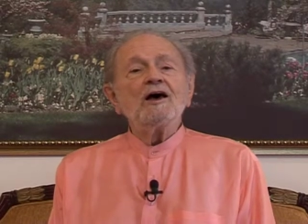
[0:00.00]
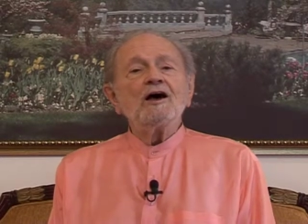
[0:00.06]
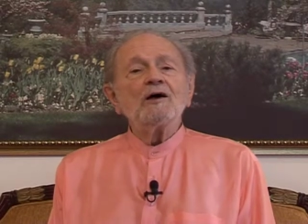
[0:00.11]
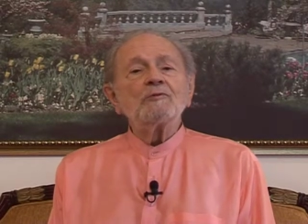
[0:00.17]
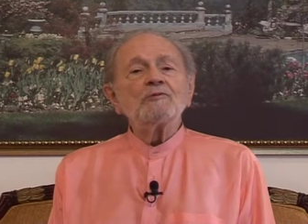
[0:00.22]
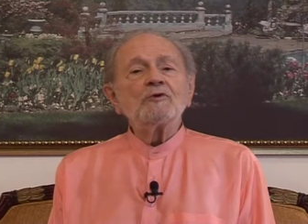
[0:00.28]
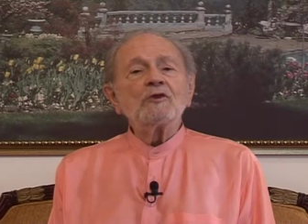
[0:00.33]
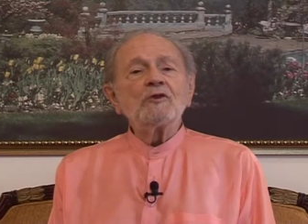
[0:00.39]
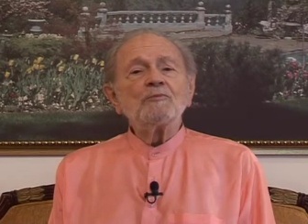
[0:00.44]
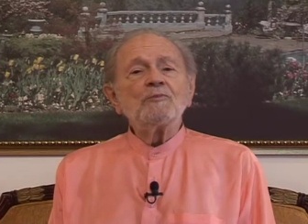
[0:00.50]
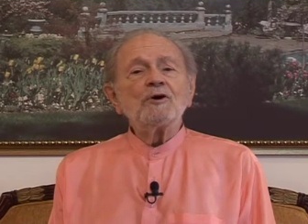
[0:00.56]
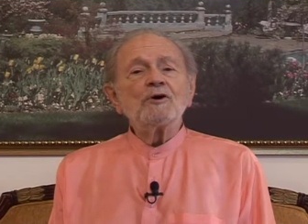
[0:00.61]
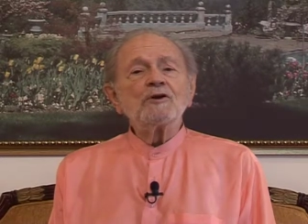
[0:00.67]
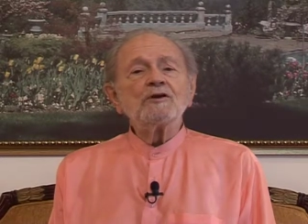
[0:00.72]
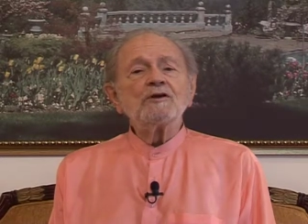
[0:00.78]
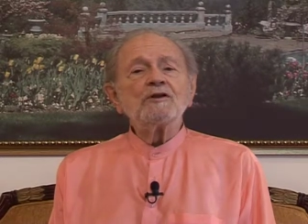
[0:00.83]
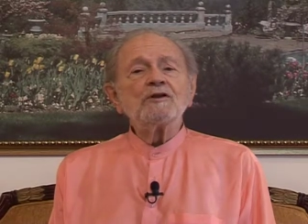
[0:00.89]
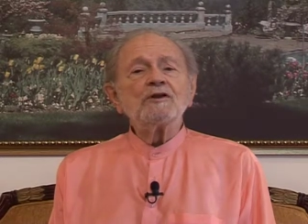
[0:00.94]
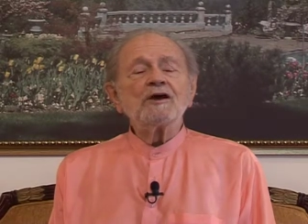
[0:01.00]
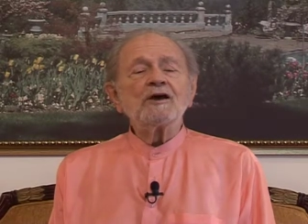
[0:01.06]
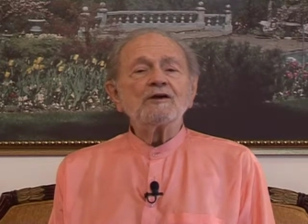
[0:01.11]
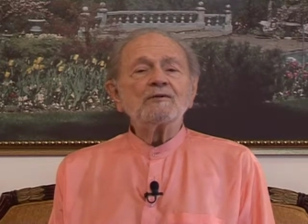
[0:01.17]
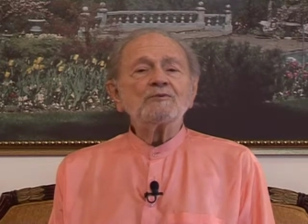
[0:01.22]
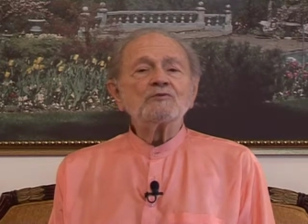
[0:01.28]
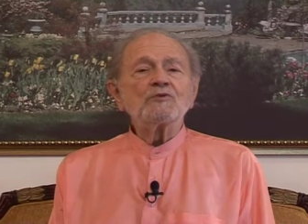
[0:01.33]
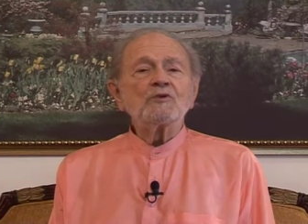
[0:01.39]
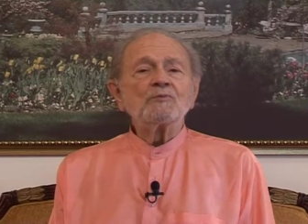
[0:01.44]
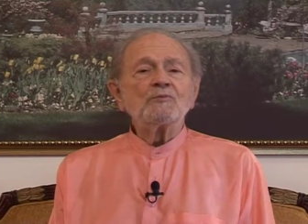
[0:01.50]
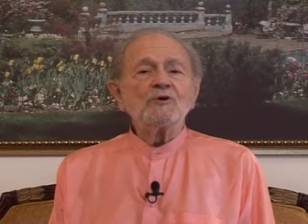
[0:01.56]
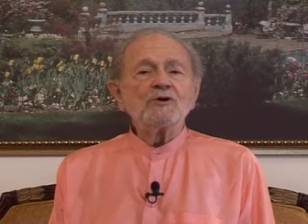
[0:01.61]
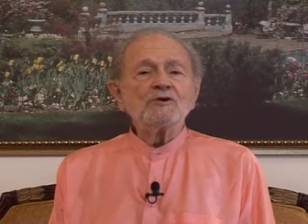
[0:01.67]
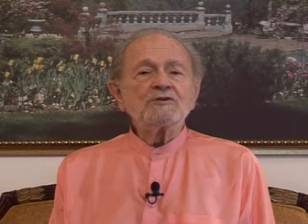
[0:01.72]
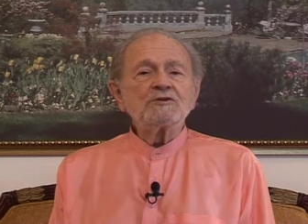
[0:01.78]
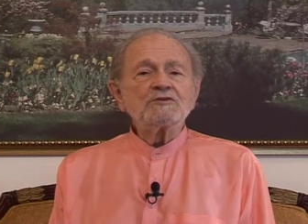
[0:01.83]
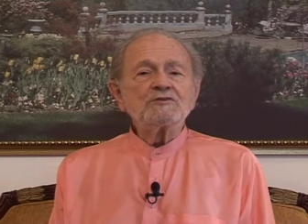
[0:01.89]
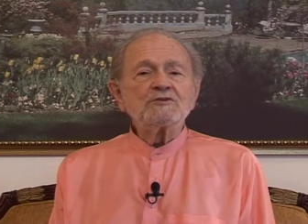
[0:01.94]
up to the modern times with
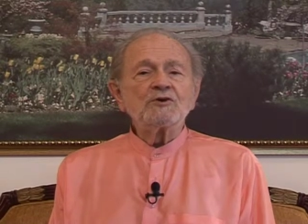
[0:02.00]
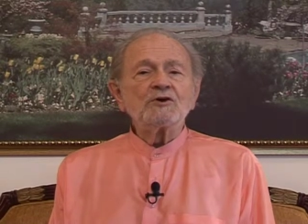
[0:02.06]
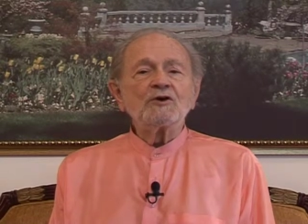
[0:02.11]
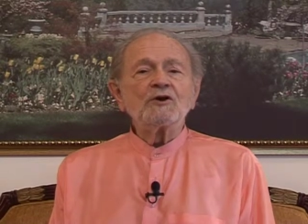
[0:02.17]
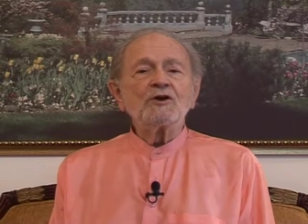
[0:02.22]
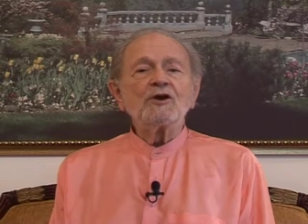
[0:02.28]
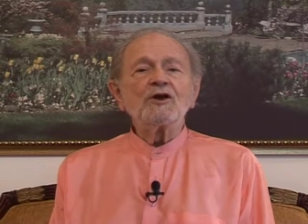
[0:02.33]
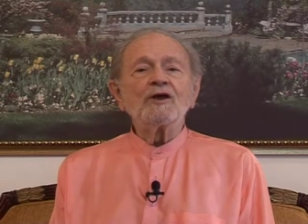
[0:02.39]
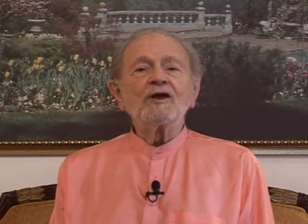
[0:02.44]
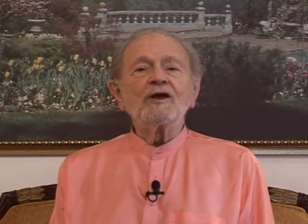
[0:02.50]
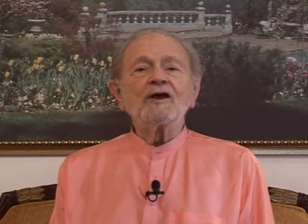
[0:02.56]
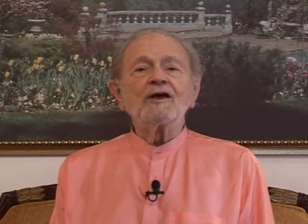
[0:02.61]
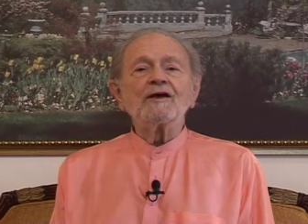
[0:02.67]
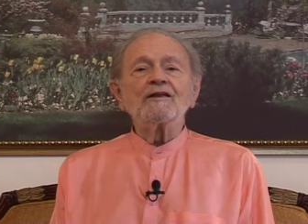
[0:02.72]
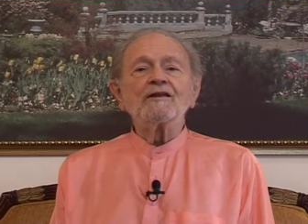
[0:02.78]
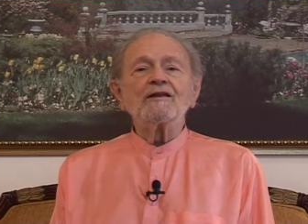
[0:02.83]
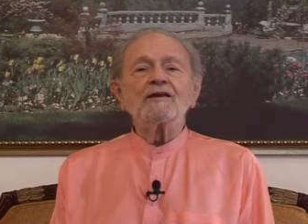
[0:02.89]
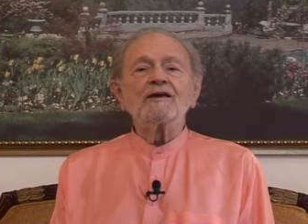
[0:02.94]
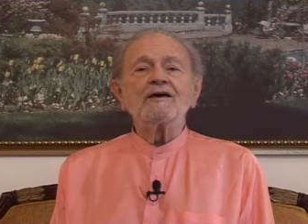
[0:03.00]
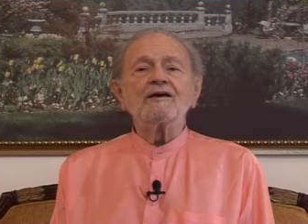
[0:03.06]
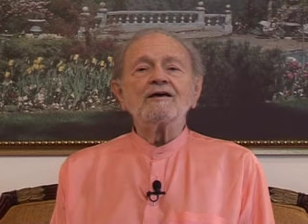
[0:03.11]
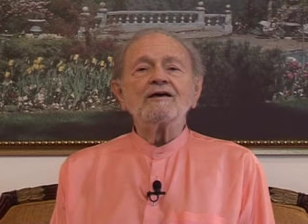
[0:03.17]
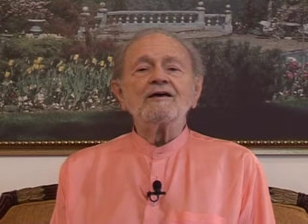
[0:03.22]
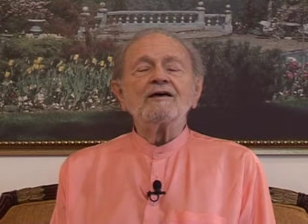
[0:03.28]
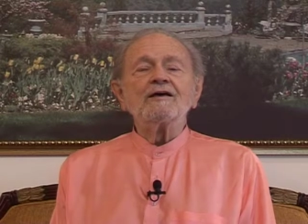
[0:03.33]
Montessori and uh,